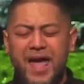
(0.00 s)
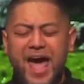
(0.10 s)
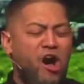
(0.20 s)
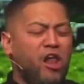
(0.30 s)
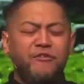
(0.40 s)

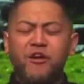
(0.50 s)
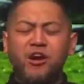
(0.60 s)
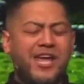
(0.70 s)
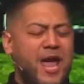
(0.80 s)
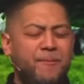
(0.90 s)
At all of
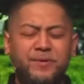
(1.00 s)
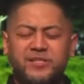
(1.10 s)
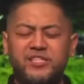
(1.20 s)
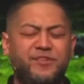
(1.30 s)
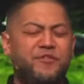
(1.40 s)
our
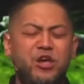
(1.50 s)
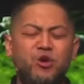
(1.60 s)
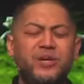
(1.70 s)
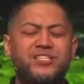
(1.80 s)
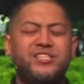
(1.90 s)
campuses, if
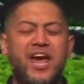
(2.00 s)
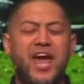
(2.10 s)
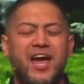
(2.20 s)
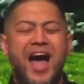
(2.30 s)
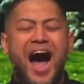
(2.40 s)
you would
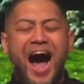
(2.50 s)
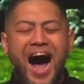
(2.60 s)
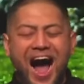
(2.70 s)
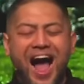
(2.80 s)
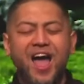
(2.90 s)
say,
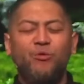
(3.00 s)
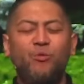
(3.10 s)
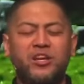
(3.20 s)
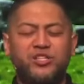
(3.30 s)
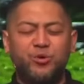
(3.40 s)
I
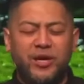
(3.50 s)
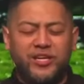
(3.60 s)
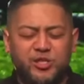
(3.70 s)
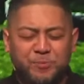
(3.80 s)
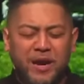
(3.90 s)
want to
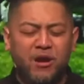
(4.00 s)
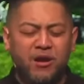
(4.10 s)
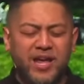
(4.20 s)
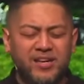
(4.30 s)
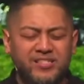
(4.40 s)

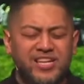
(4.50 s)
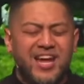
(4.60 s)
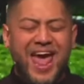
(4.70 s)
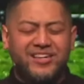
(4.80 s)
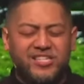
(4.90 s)
experience
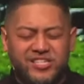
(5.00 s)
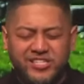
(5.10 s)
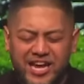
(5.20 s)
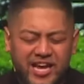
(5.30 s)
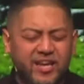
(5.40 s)
and
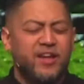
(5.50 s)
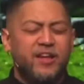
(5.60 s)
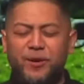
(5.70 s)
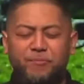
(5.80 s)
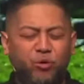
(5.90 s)
seek
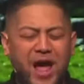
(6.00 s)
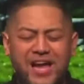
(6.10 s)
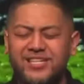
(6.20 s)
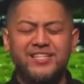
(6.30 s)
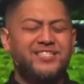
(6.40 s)
the
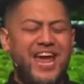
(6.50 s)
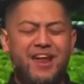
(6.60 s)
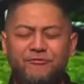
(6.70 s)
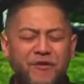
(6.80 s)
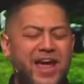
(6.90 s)
presence
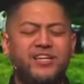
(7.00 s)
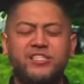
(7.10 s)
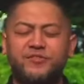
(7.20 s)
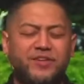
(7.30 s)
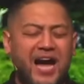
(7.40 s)
and
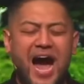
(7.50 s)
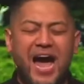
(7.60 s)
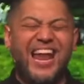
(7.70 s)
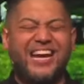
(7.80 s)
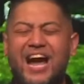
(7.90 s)
face of
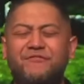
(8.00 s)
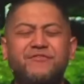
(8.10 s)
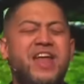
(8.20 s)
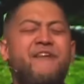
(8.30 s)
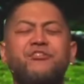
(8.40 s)
God like I've
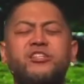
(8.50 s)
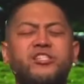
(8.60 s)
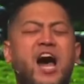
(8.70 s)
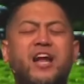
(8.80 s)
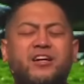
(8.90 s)
never
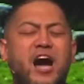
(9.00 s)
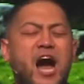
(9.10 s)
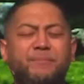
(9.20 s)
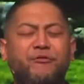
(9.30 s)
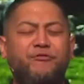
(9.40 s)
sought
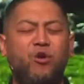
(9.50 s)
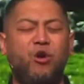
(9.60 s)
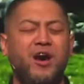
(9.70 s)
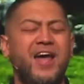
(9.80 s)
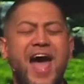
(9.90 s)
God
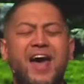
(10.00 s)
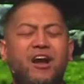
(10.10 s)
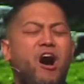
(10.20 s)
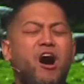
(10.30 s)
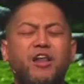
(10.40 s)
before.
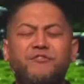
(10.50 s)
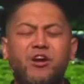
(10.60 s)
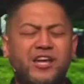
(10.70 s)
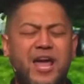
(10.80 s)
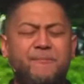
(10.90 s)
At all of
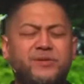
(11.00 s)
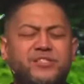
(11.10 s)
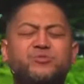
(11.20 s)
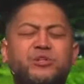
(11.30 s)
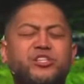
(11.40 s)
our
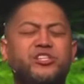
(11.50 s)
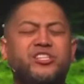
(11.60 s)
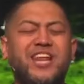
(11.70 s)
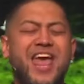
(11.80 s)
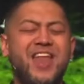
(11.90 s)
campuses, would you
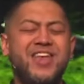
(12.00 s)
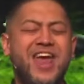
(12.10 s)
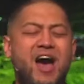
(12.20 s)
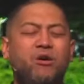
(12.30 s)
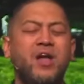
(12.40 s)
stand
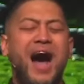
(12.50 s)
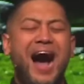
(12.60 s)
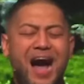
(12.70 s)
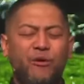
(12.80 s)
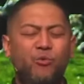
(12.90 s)
now?
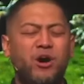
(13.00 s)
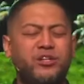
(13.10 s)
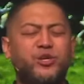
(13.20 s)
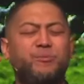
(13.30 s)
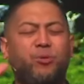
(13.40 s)
I
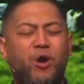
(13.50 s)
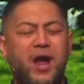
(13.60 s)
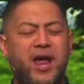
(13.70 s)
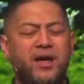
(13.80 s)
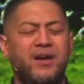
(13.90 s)
want to
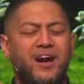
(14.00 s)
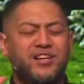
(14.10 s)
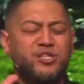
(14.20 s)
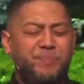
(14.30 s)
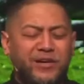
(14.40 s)
pray a
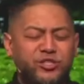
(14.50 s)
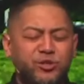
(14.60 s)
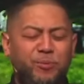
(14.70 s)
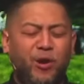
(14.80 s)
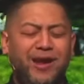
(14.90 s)

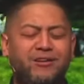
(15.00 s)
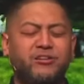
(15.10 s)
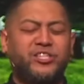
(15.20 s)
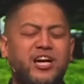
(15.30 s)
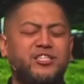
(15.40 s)
special prayer
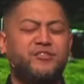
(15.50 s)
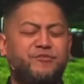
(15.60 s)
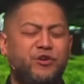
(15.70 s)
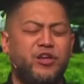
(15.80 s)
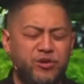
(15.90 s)
just
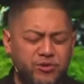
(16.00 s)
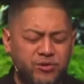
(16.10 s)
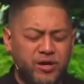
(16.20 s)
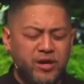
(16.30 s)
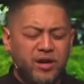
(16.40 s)
for you,